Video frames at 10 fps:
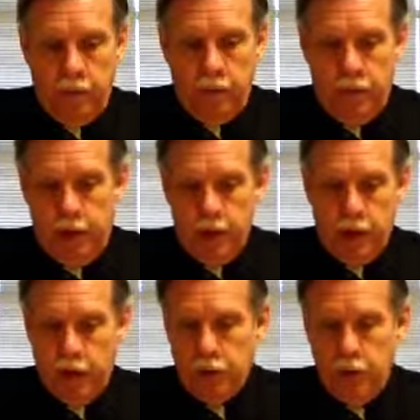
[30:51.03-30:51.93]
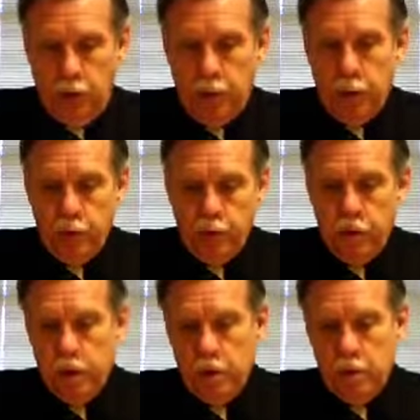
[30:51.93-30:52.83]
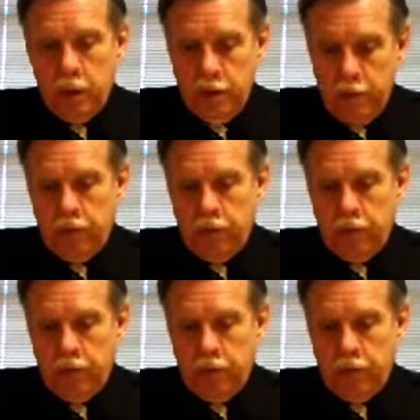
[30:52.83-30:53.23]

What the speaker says: daring not to oppose Lyndon